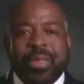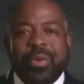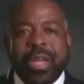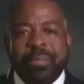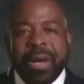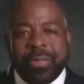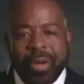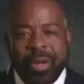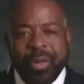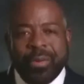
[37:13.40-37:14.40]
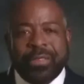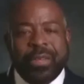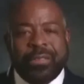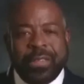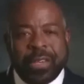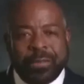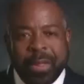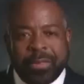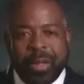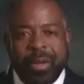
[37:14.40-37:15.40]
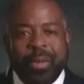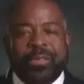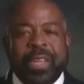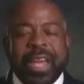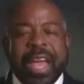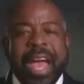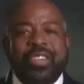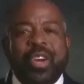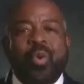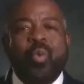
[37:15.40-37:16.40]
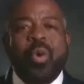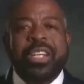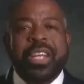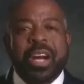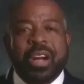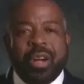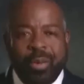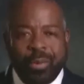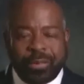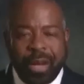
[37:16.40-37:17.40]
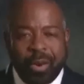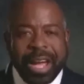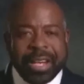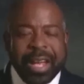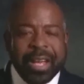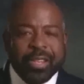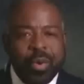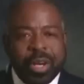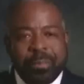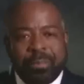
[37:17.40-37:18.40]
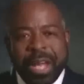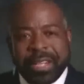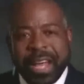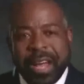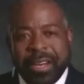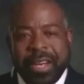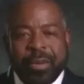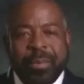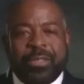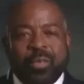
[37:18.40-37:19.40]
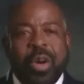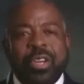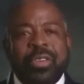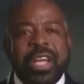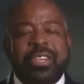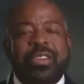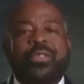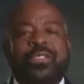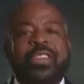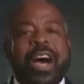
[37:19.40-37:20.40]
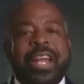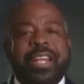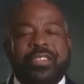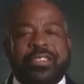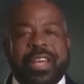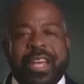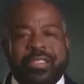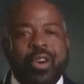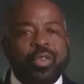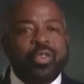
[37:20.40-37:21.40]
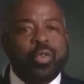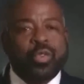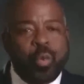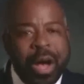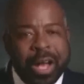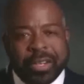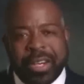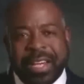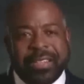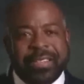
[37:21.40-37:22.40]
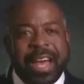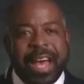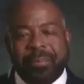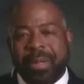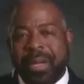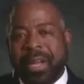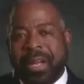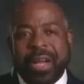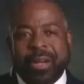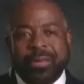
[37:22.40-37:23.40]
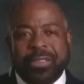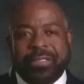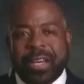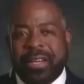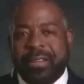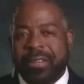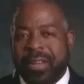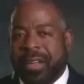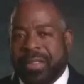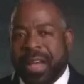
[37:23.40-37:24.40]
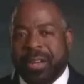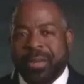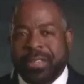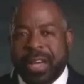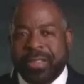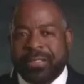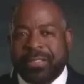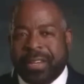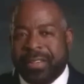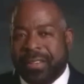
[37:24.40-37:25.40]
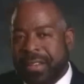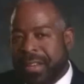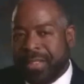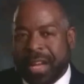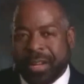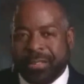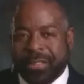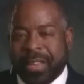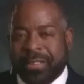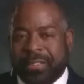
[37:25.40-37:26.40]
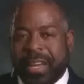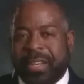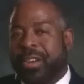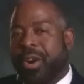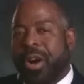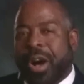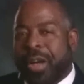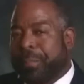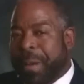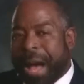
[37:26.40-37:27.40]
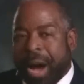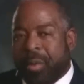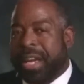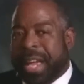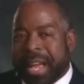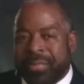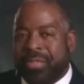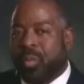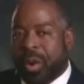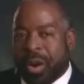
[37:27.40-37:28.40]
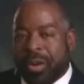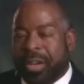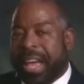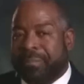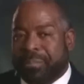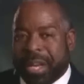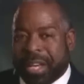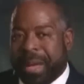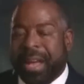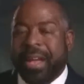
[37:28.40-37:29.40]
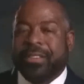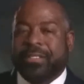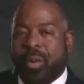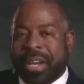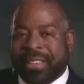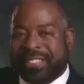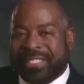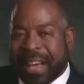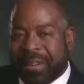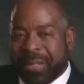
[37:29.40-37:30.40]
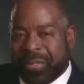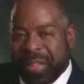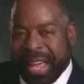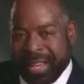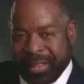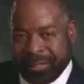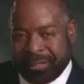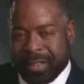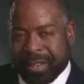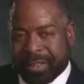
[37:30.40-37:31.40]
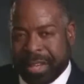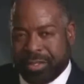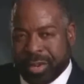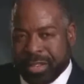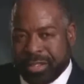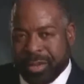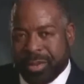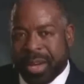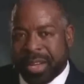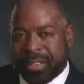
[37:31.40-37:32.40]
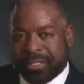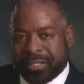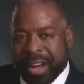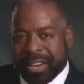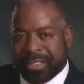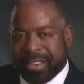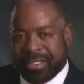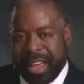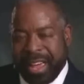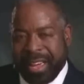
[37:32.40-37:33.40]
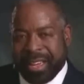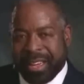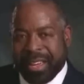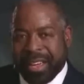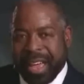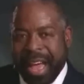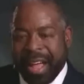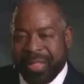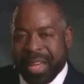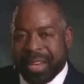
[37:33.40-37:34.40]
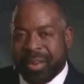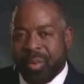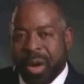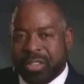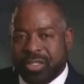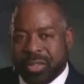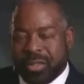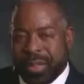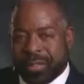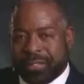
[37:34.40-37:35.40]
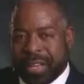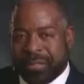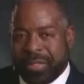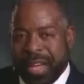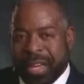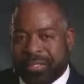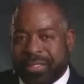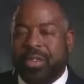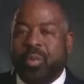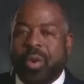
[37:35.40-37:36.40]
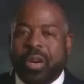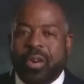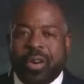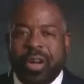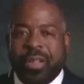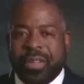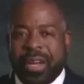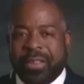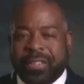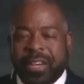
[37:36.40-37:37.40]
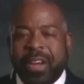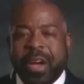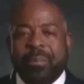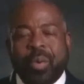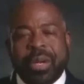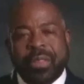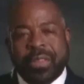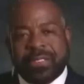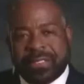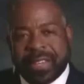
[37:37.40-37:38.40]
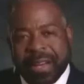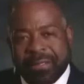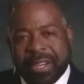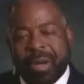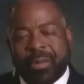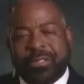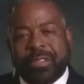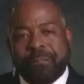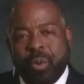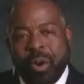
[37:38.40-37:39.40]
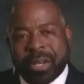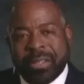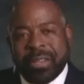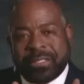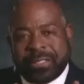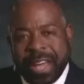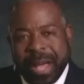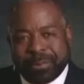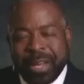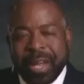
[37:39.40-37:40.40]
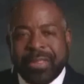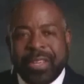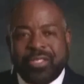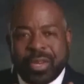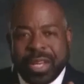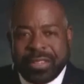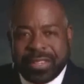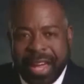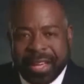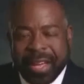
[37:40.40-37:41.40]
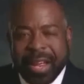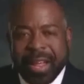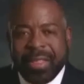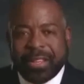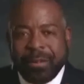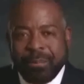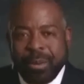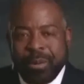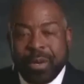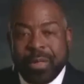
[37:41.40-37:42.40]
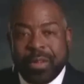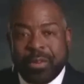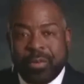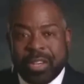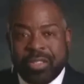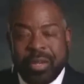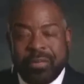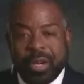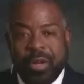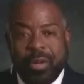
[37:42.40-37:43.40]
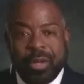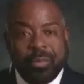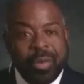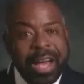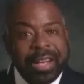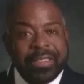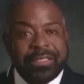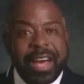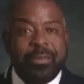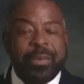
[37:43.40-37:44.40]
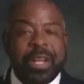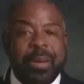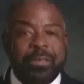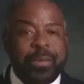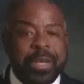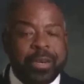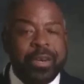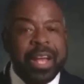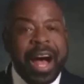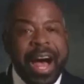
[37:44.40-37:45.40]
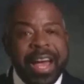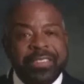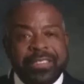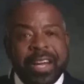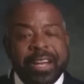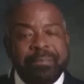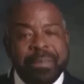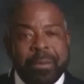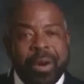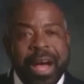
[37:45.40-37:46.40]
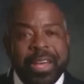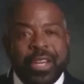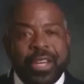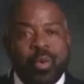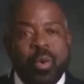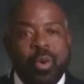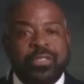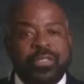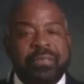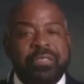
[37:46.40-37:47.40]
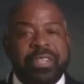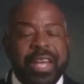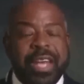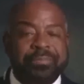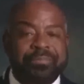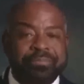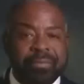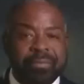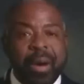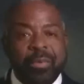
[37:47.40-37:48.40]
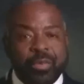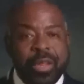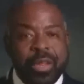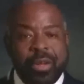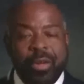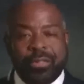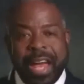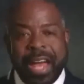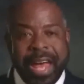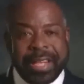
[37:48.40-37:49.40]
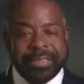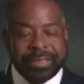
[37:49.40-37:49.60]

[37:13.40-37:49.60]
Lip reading: 3-month goals, and your 6-month goals, and your 1-year goals, all right? You want to break it down in increments. What do you need to do starting today? Don't squander any time. There goes a second. There goes another second. There goes another second. And all the power in the world can't bring it back. So what are 7 things that you can do starting today? And then once you do those 7 things, then you work on all the other stuff. But what are the 7 most important steps that you can take that can move you in the direction of your goal? And when I decided to become a speaker, I started memorizing quotes every day. That was one of the goals I had,